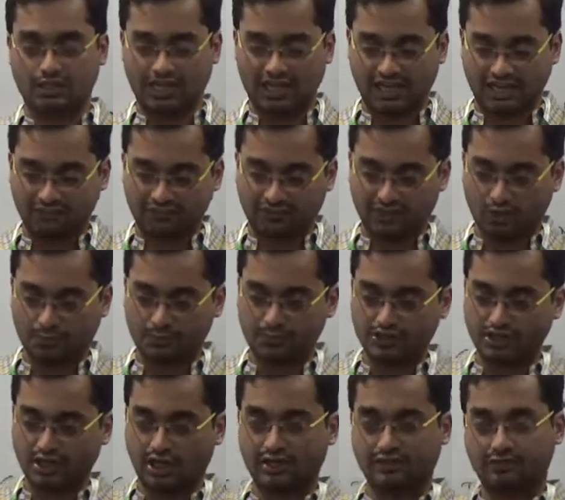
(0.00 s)
If the
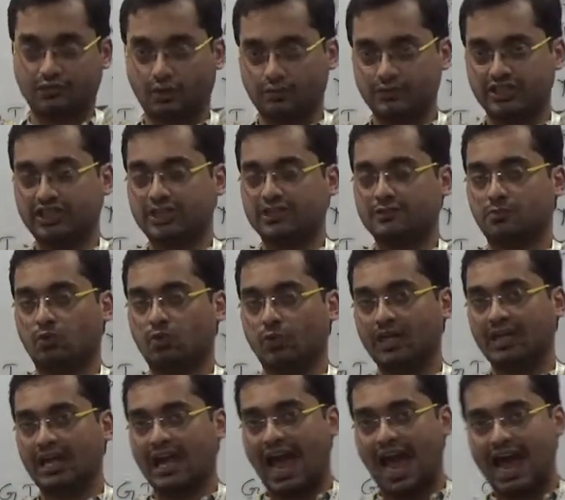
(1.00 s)
object is
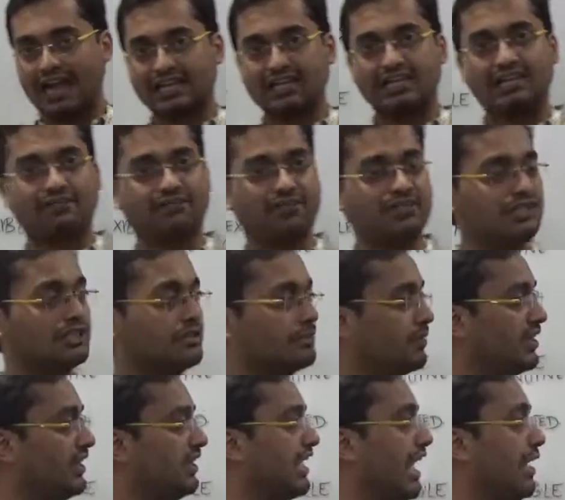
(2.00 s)
moving at a different
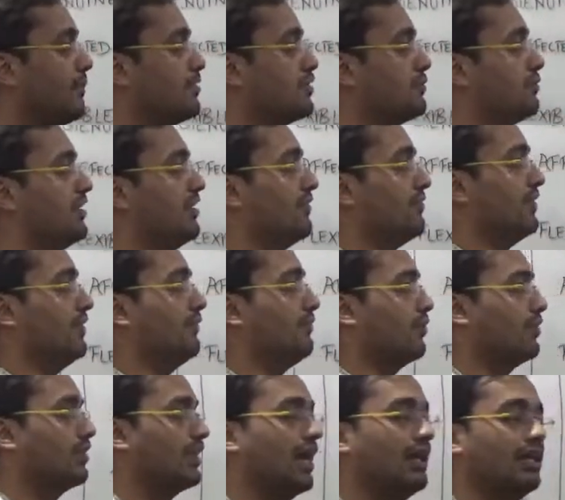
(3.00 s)
speed, time must be different
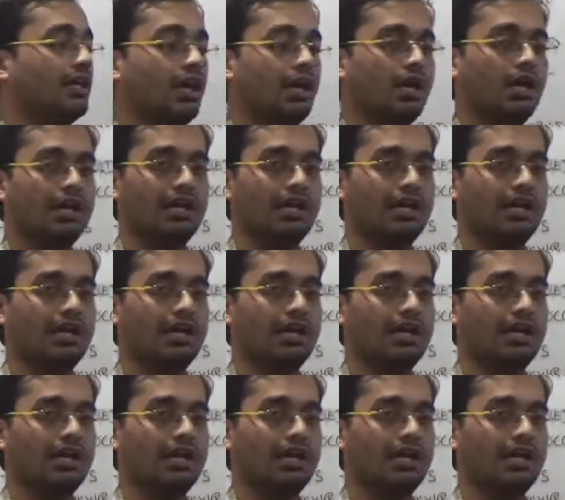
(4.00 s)
for that.